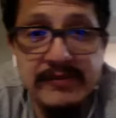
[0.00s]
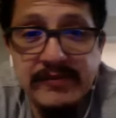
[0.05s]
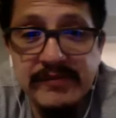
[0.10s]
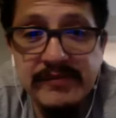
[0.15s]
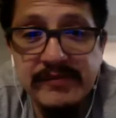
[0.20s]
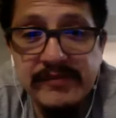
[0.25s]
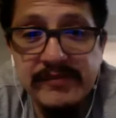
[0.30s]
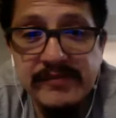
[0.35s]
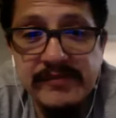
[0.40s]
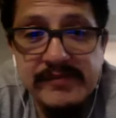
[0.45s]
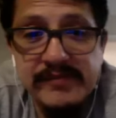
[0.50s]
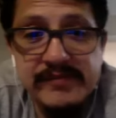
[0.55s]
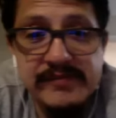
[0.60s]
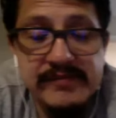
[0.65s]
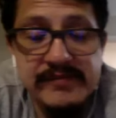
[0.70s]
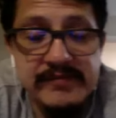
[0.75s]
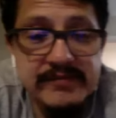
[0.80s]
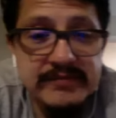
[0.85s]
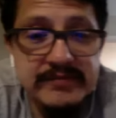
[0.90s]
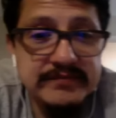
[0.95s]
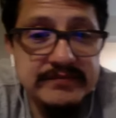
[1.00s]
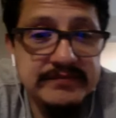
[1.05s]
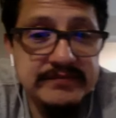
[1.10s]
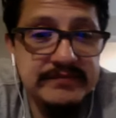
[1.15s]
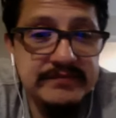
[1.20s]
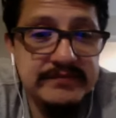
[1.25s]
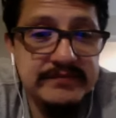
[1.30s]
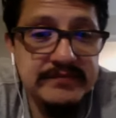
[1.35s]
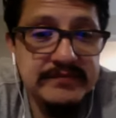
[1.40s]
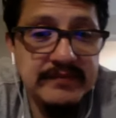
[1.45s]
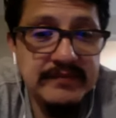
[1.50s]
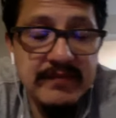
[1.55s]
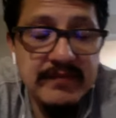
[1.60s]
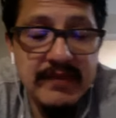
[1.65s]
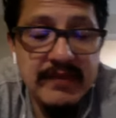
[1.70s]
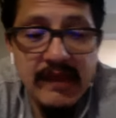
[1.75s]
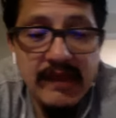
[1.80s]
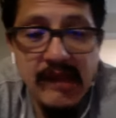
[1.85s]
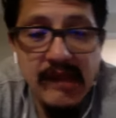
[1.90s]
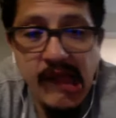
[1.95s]
and so
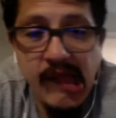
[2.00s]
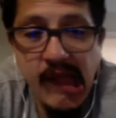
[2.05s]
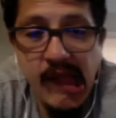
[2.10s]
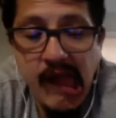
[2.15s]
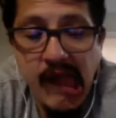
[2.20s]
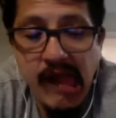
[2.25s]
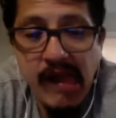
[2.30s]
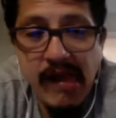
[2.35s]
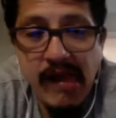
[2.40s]
you know, that